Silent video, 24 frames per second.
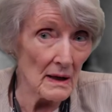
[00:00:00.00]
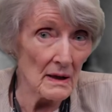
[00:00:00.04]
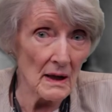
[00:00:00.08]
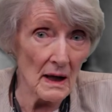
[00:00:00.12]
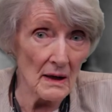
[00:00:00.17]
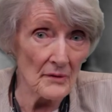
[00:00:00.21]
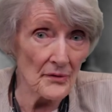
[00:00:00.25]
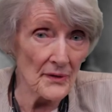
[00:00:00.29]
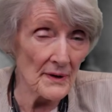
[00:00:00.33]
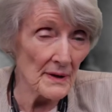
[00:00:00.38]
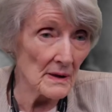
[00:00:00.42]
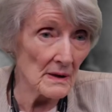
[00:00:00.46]

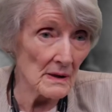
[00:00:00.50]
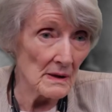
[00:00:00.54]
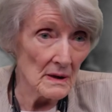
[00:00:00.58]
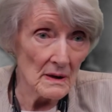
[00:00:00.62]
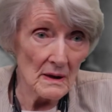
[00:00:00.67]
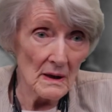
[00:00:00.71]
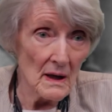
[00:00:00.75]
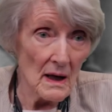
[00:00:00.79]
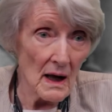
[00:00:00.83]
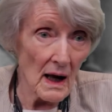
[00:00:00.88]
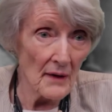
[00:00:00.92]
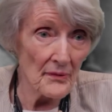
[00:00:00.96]
I think
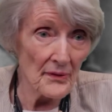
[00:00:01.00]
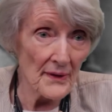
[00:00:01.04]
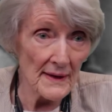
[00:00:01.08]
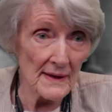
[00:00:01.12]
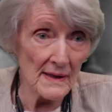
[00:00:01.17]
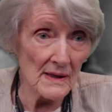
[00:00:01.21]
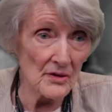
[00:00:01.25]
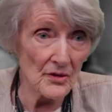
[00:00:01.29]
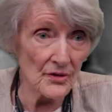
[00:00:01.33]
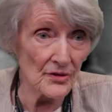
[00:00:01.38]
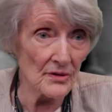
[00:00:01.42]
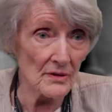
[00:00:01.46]
I think
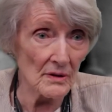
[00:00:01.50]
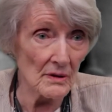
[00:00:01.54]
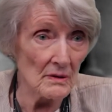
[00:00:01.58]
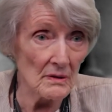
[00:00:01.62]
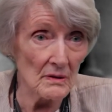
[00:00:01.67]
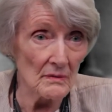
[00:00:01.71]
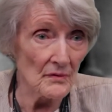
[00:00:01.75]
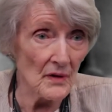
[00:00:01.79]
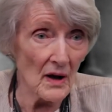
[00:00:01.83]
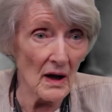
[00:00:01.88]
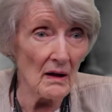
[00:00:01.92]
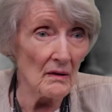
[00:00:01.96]
he's still
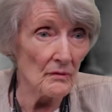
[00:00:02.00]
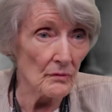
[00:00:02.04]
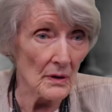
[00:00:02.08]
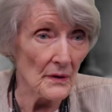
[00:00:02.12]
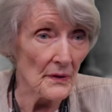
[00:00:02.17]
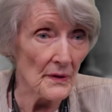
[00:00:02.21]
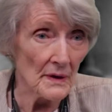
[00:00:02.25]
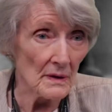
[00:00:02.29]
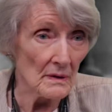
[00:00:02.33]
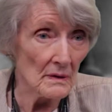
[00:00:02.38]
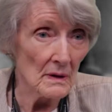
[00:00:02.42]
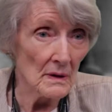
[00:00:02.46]
involved
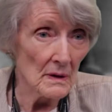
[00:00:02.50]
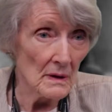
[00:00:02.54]
with it.